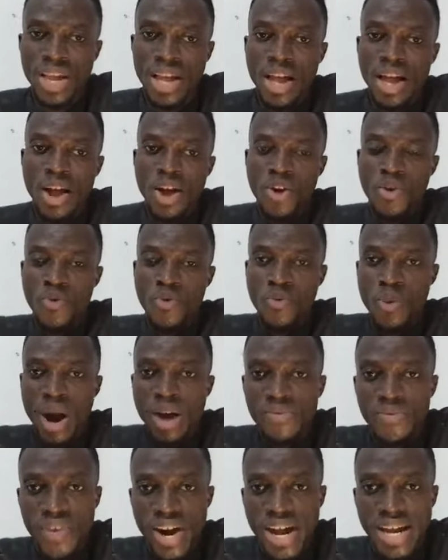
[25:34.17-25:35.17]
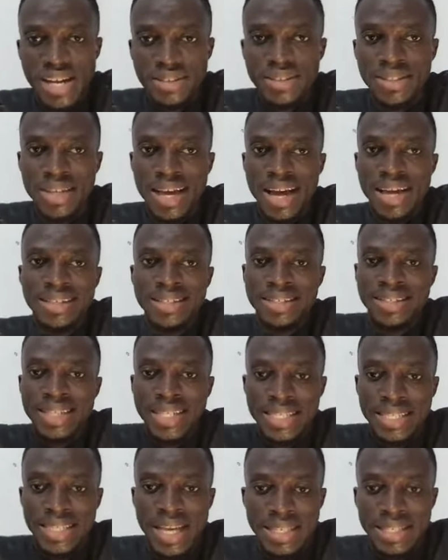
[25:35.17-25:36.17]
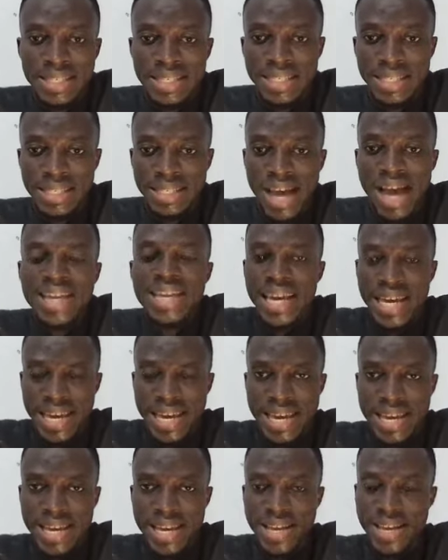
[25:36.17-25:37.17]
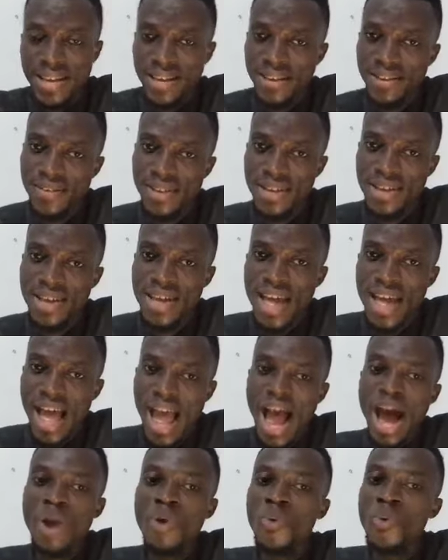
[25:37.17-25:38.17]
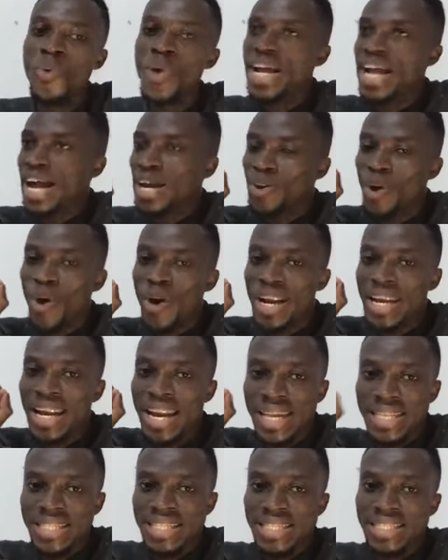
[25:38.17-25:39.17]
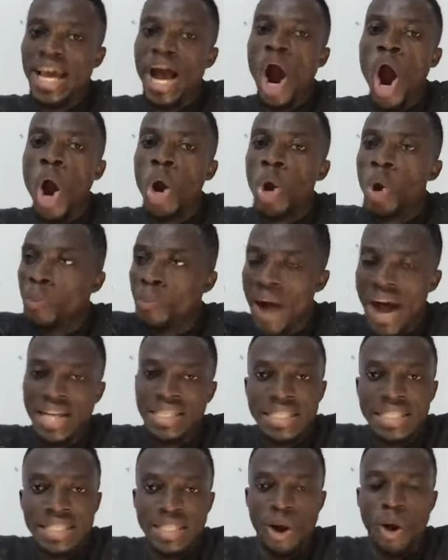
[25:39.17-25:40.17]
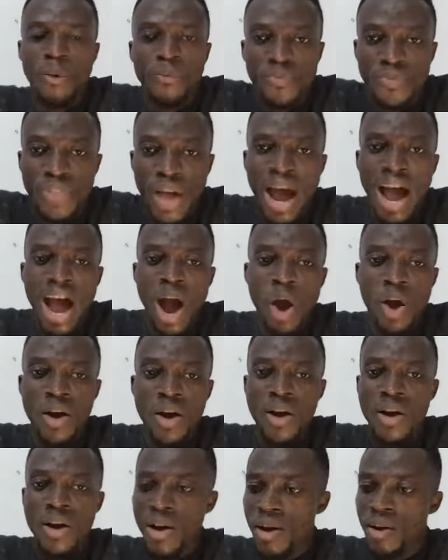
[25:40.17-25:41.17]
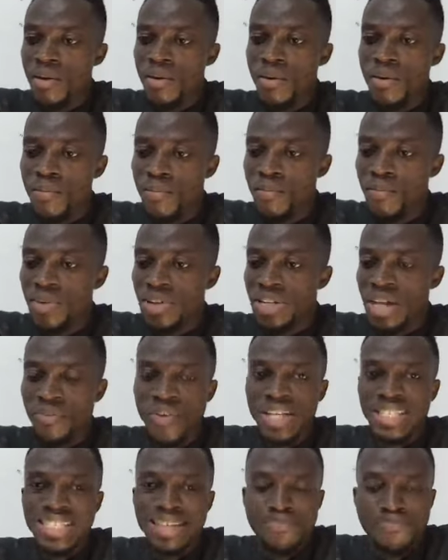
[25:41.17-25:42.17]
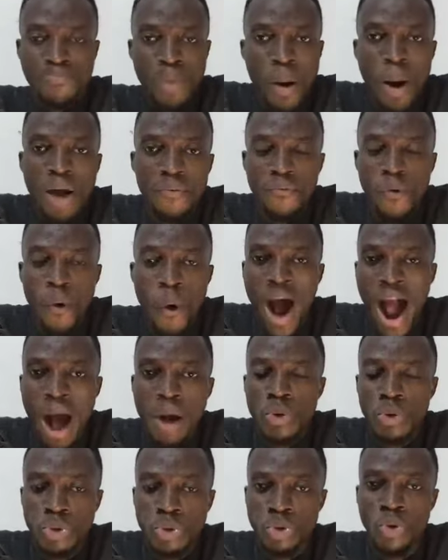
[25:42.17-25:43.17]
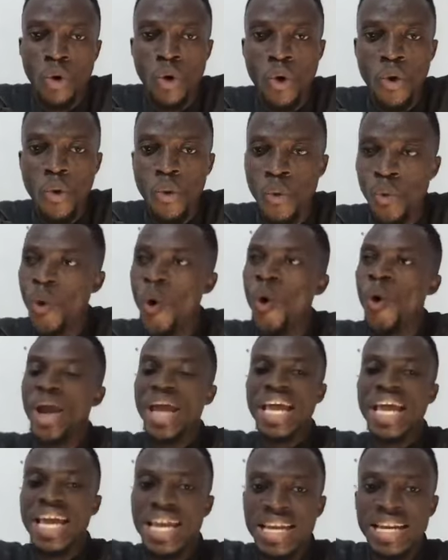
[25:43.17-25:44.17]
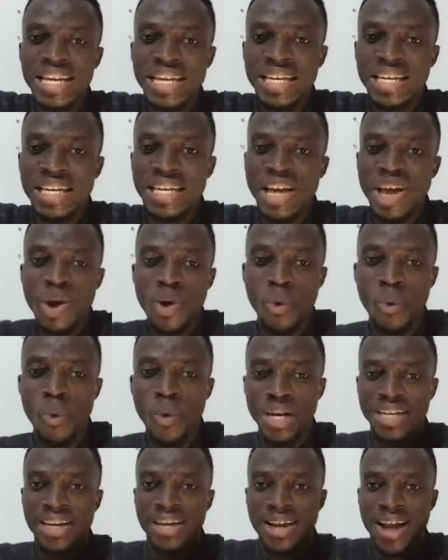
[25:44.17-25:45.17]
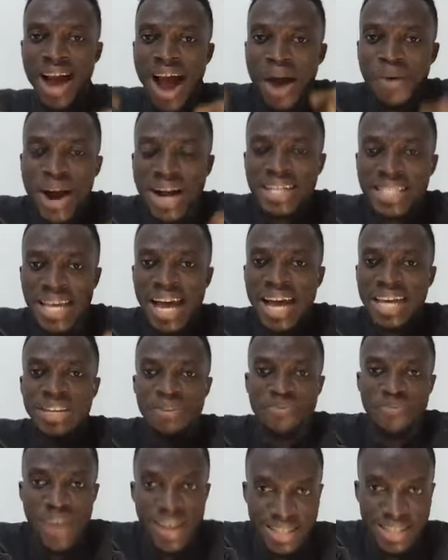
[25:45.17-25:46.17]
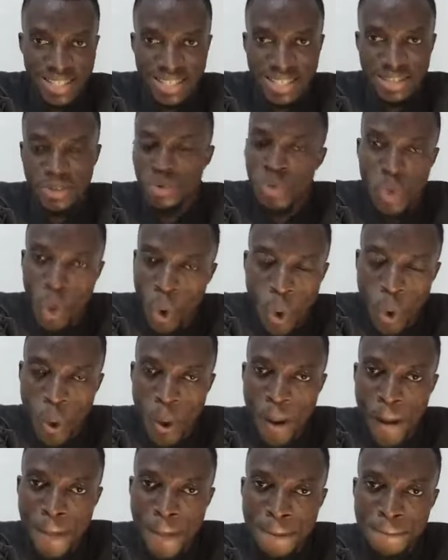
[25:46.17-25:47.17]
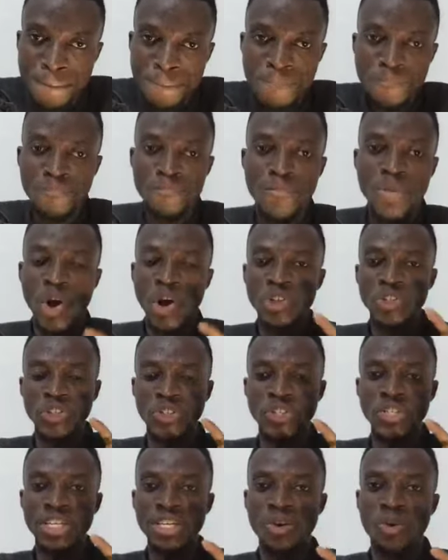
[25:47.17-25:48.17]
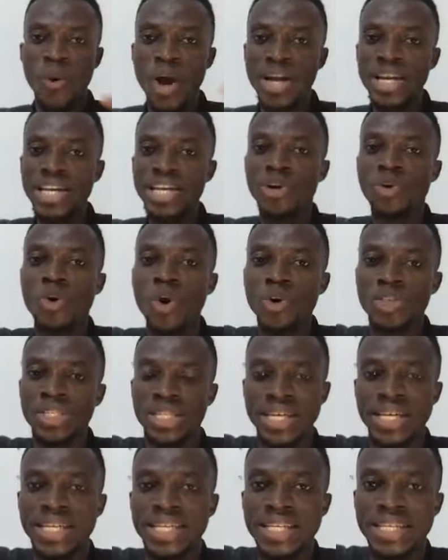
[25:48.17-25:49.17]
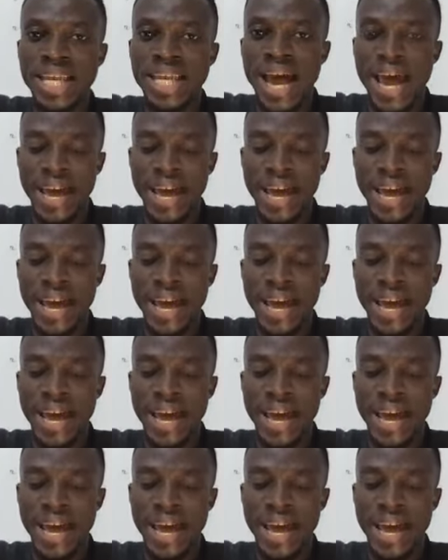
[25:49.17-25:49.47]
Reverence and decency are a key. And we cannot let the occupant of that, your friends, a powerful house, you know, go in with character defects. No. Because you see, when he goes in there,